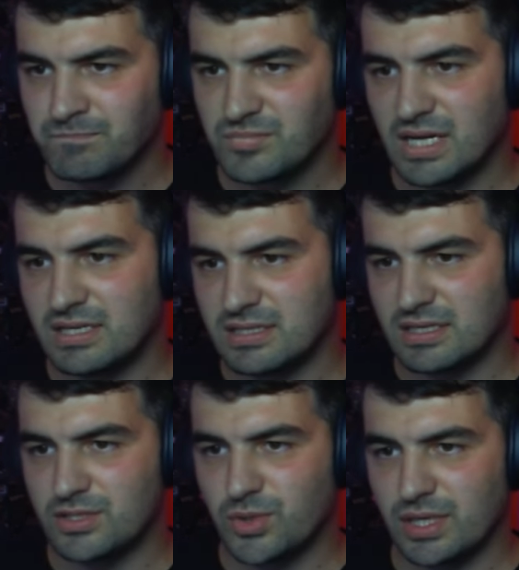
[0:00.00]
Then he's
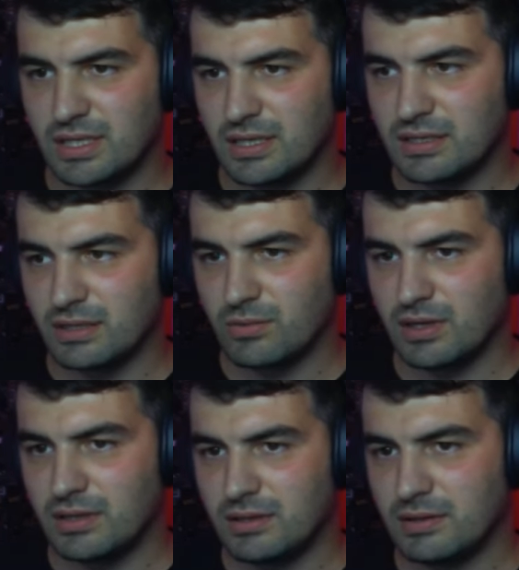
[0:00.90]
gonna swing in the other
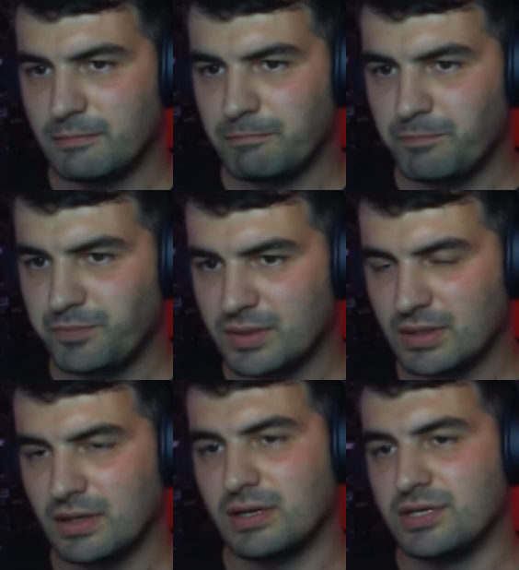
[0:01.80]
one.
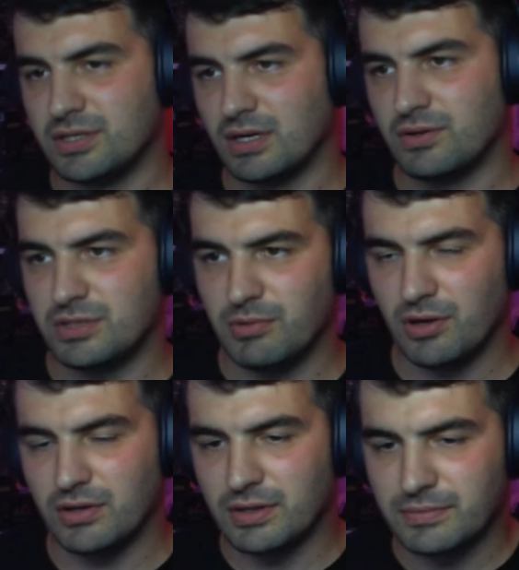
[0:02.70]
Okay, Shirahoshi
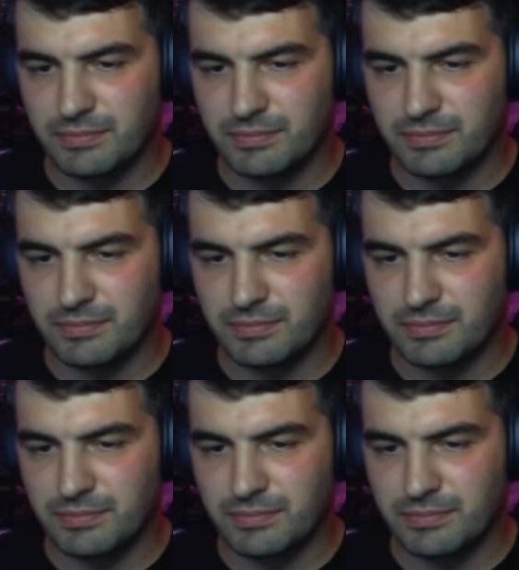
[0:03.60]
blocker.